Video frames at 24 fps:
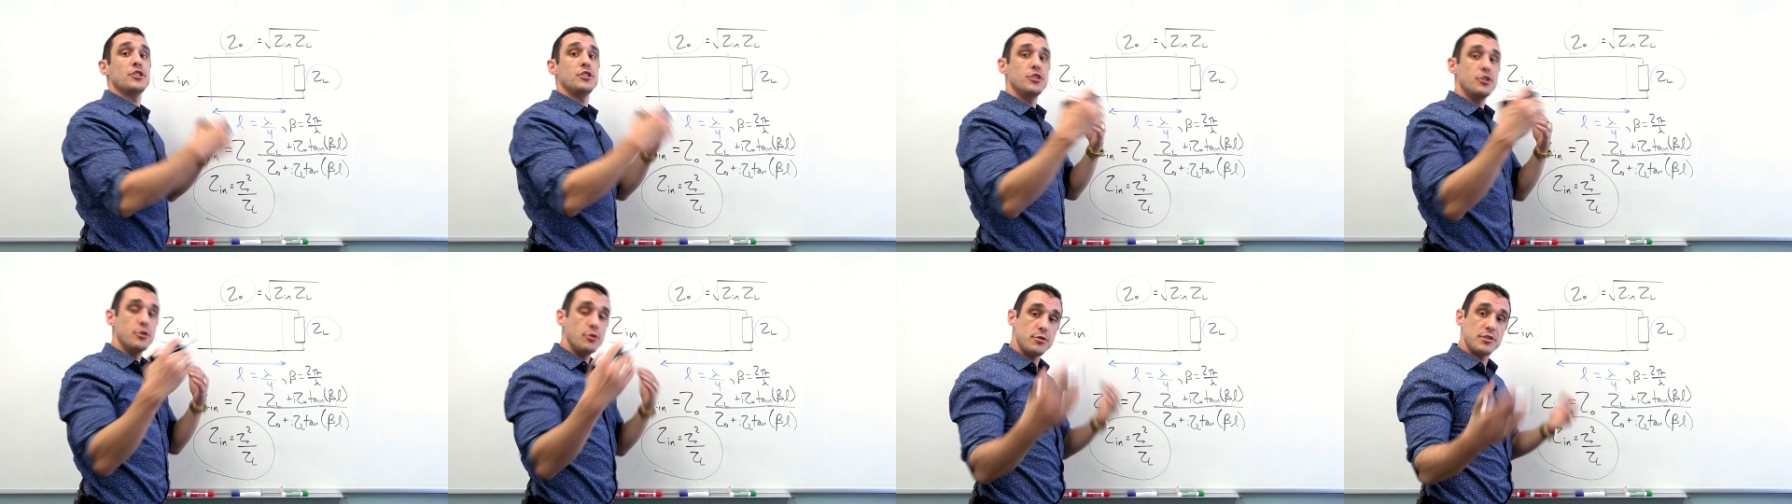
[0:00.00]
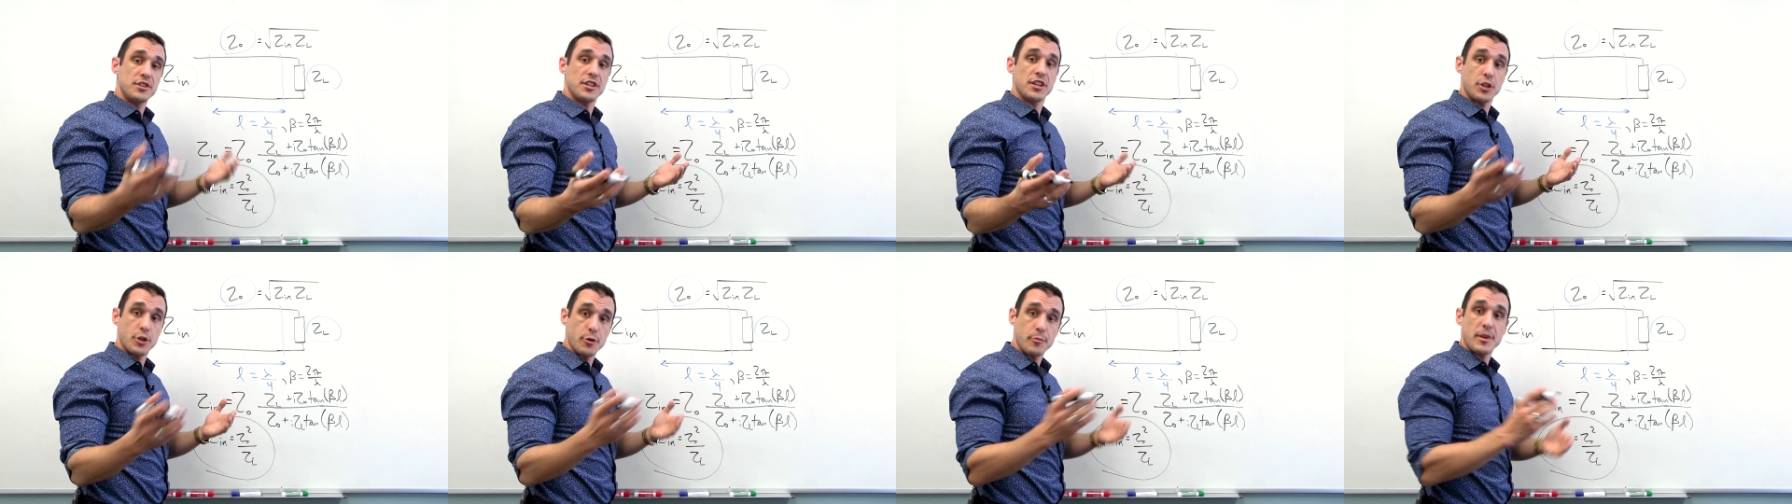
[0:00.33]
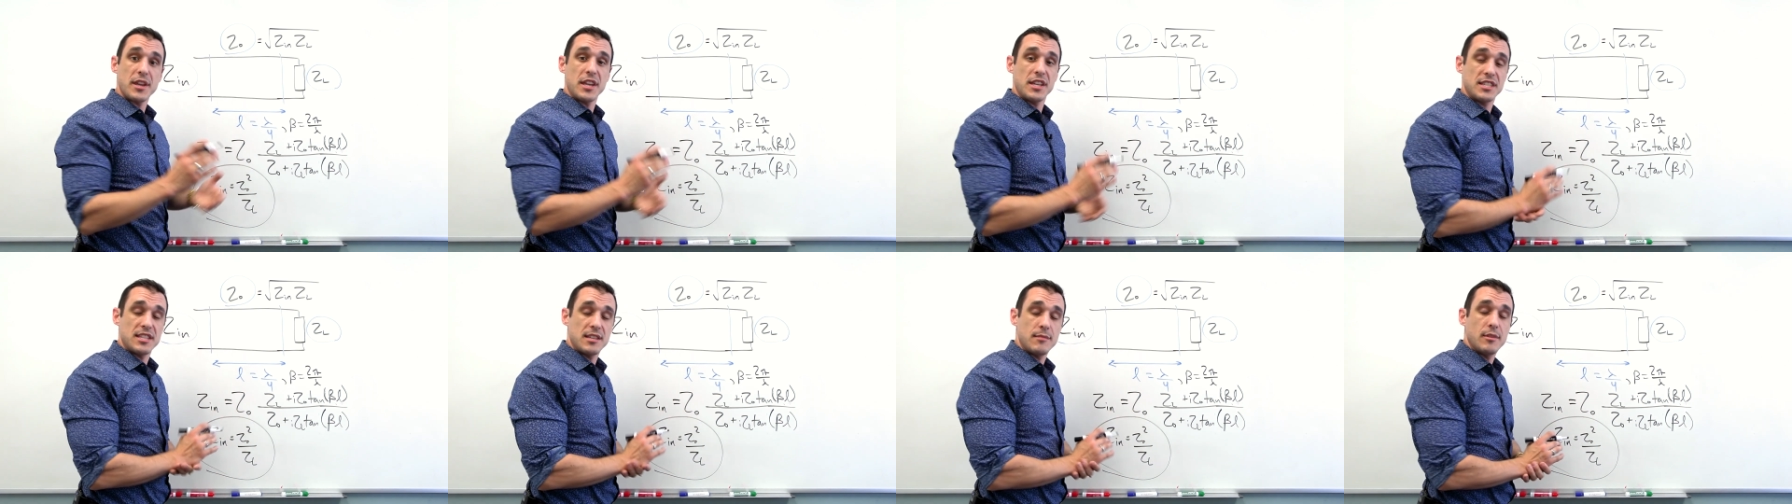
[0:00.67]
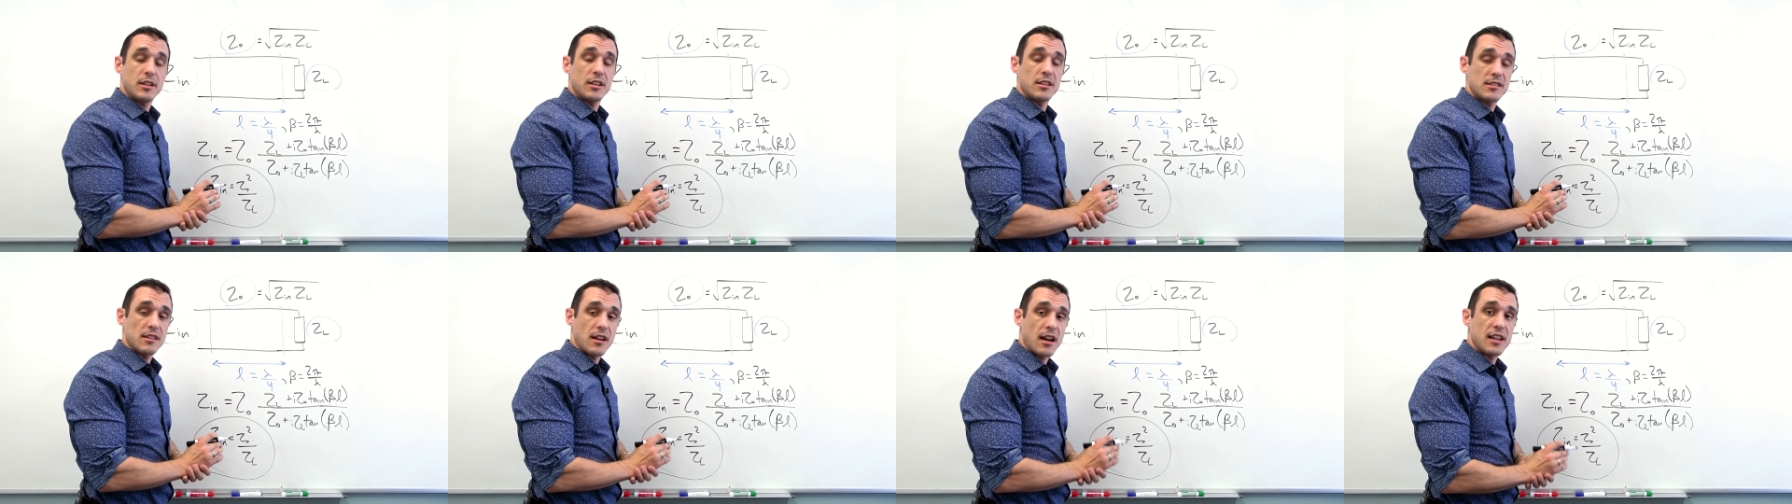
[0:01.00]
using your
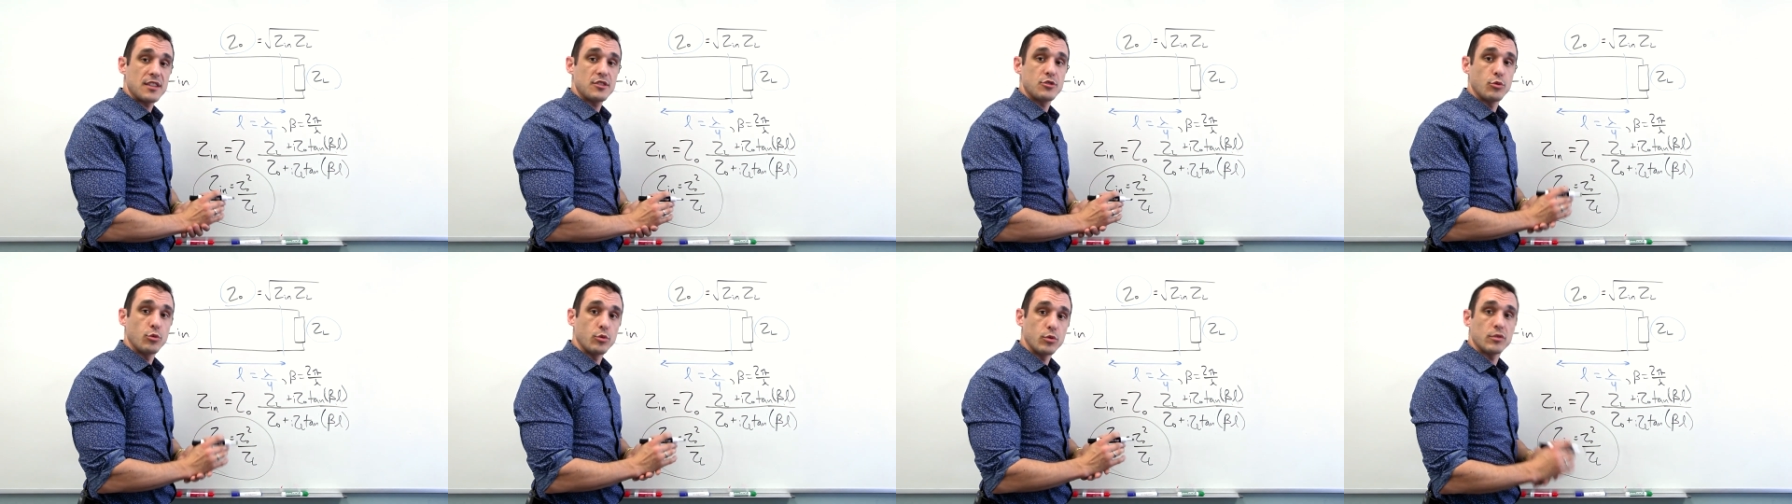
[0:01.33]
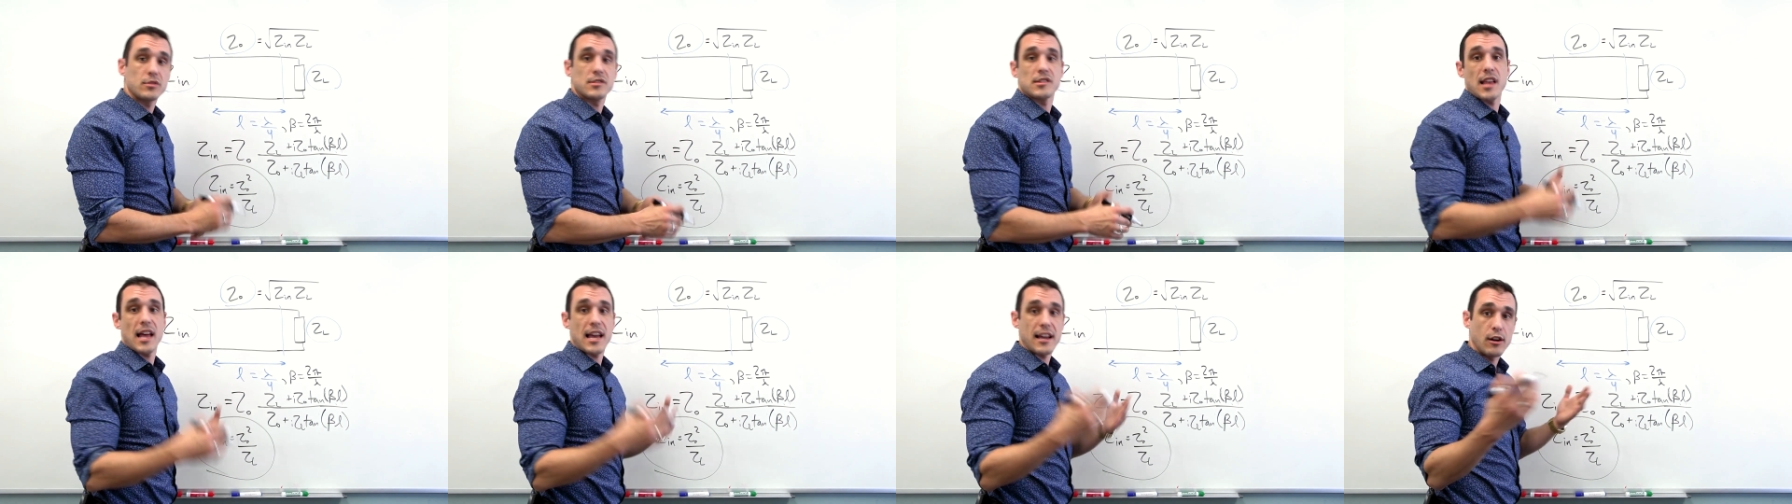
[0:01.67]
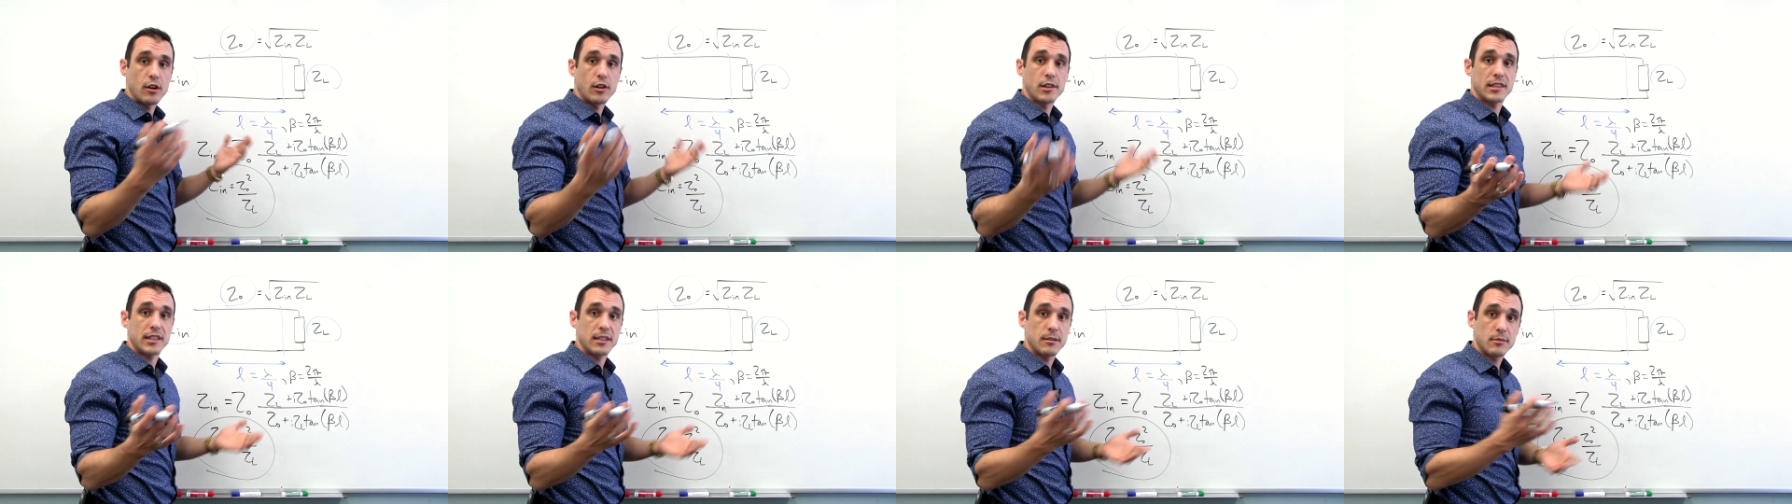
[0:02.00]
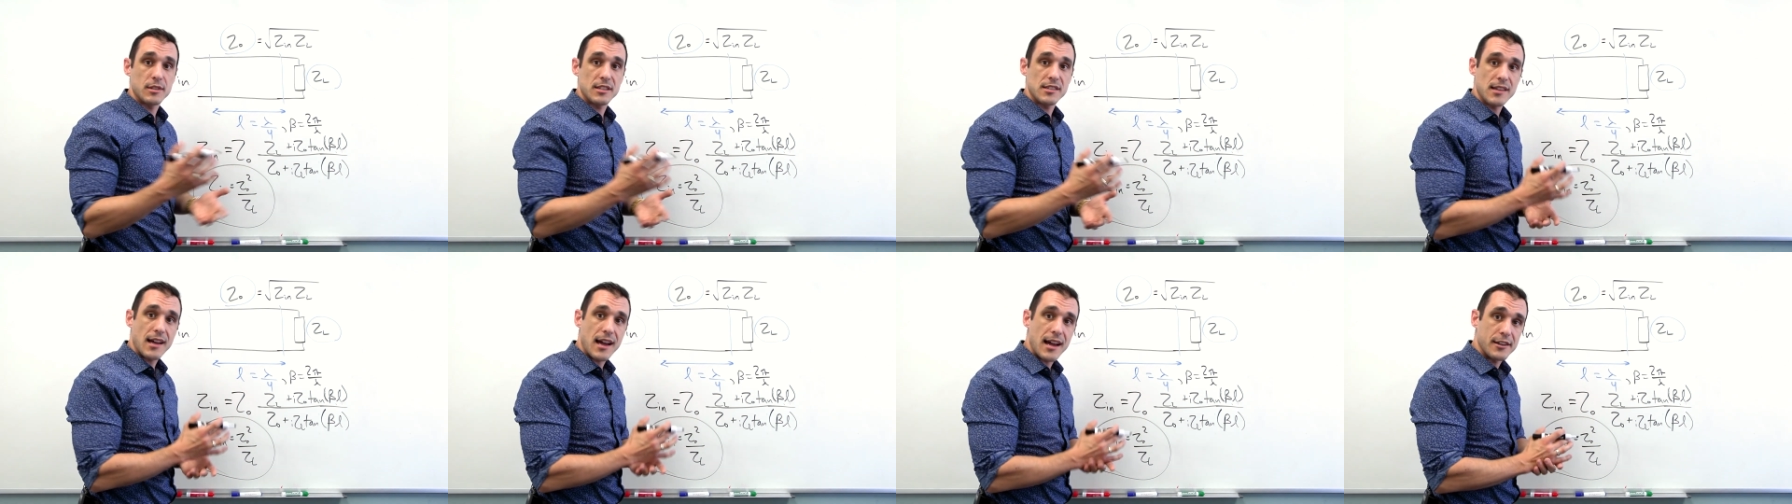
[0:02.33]
PCB design tools like Altium
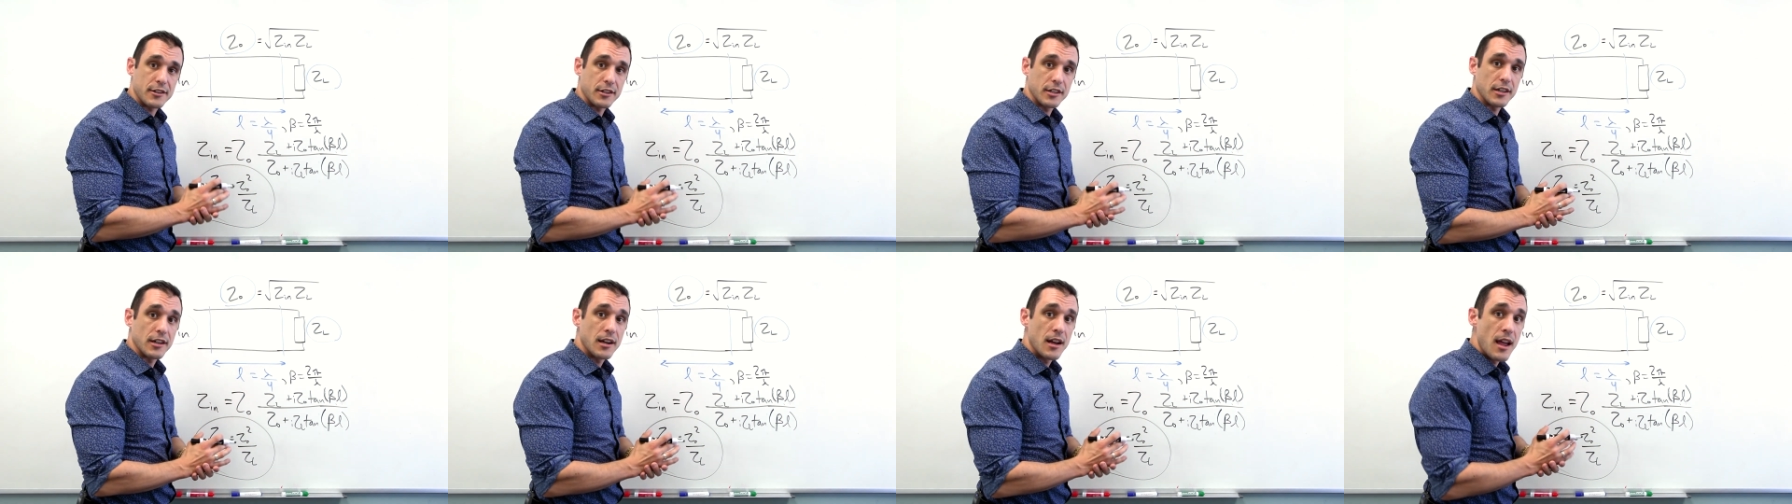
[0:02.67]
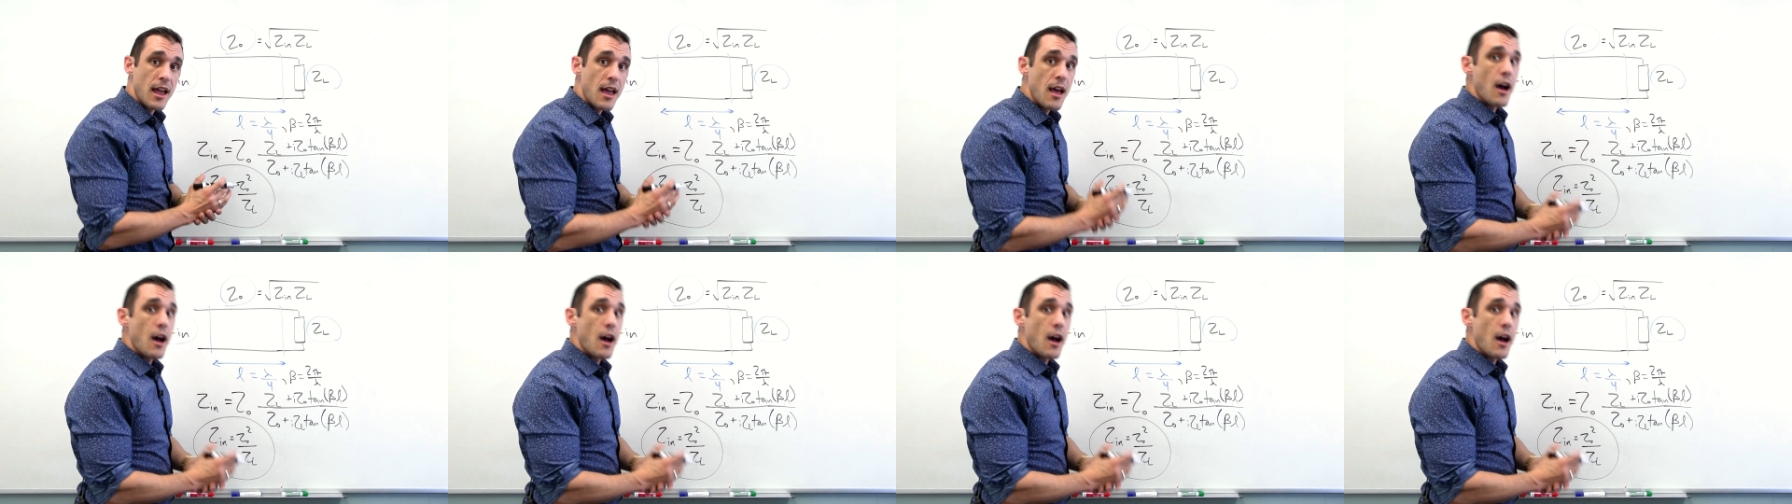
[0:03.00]
Designer.